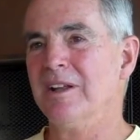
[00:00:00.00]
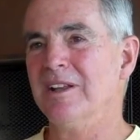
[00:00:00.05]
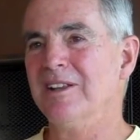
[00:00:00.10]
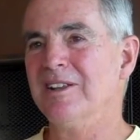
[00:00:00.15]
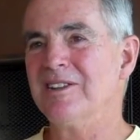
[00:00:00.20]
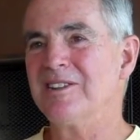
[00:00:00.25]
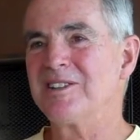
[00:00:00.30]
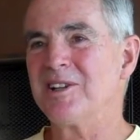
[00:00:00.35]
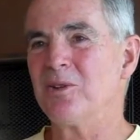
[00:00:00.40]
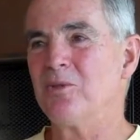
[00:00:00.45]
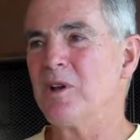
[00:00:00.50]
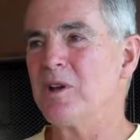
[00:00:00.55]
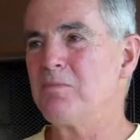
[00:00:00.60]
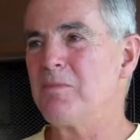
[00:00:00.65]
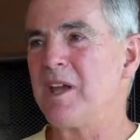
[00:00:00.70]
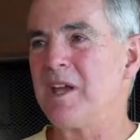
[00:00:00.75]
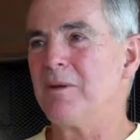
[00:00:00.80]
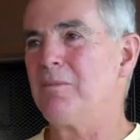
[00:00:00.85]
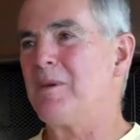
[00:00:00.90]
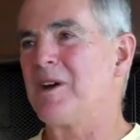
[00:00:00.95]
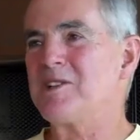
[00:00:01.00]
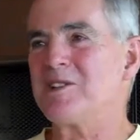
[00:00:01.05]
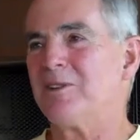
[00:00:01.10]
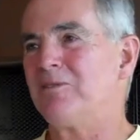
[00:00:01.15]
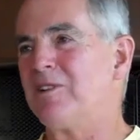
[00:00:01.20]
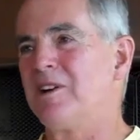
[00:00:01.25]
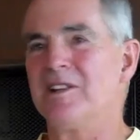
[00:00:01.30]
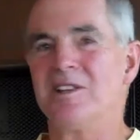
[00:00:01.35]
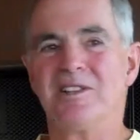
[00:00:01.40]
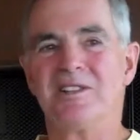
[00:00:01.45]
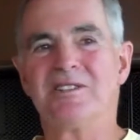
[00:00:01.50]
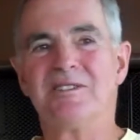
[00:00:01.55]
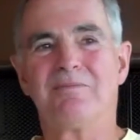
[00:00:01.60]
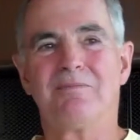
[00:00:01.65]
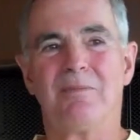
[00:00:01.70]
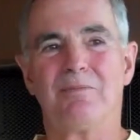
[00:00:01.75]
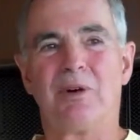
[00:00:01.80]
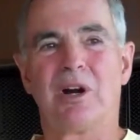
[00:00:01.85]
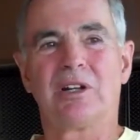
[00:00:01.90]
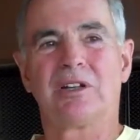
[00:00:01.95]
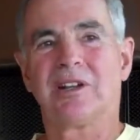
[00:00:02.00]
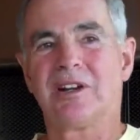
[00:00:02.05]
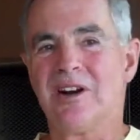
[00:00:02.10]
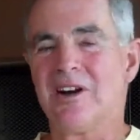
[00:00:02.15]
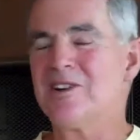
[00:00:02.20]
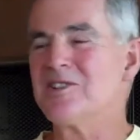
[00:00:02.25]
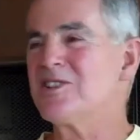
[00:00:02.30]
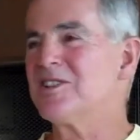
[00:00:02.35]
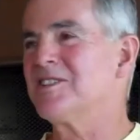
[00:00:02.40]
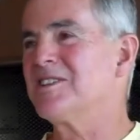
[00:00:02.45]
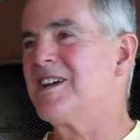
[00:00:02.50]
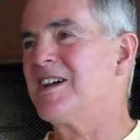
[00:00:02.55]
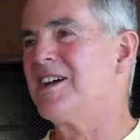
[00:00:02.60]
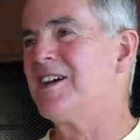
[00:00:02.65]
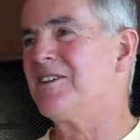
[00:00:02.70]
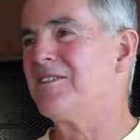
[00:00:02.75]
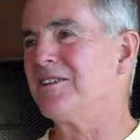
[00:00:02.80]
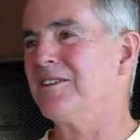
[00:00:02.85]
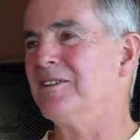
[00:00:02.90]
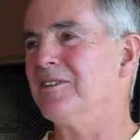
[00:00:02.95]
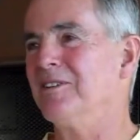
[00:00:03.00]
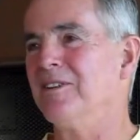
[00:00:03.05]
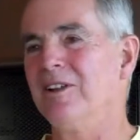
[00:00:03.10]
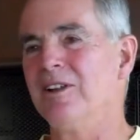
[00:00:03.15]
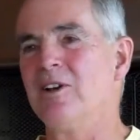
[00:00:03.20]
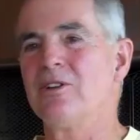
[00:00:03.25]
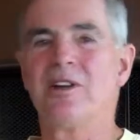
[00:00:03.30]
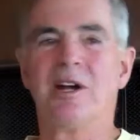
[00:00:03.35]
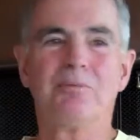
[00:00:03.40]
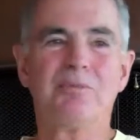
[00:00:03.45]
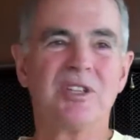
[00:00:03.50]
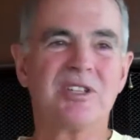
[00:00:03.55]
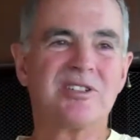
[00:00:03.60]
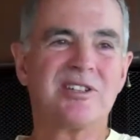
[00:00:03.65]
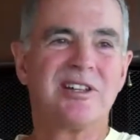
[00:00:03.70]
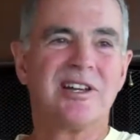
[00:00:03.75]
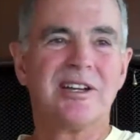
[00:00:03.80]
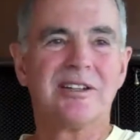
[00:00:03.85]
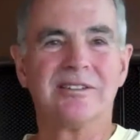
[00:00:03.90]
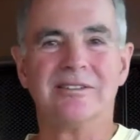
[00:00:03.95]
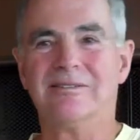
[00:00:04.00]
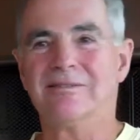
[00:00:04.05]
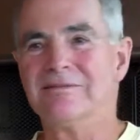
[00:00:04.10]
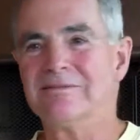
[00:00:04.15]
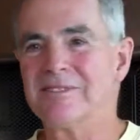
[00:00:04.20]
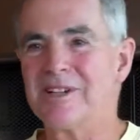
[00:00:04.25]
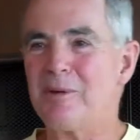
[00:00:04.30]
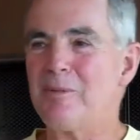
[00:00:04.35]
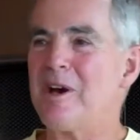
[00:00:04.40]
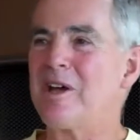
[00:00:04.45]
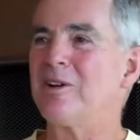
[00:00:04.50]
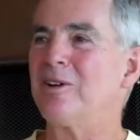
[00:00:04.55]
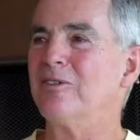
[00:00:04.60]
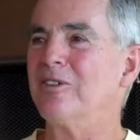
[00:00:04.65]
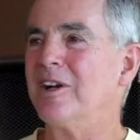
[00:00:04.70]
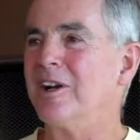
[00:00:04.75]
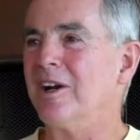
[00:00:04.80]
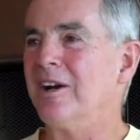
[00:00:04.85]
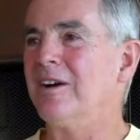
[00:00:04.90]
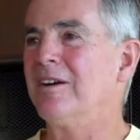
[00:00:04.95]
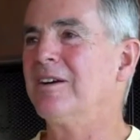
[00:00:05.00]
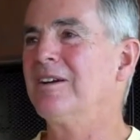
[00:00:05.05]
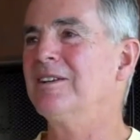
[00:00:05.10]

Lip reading: And so we'd make a bunch of runs, park the cars in town and load up the sled and come on over here.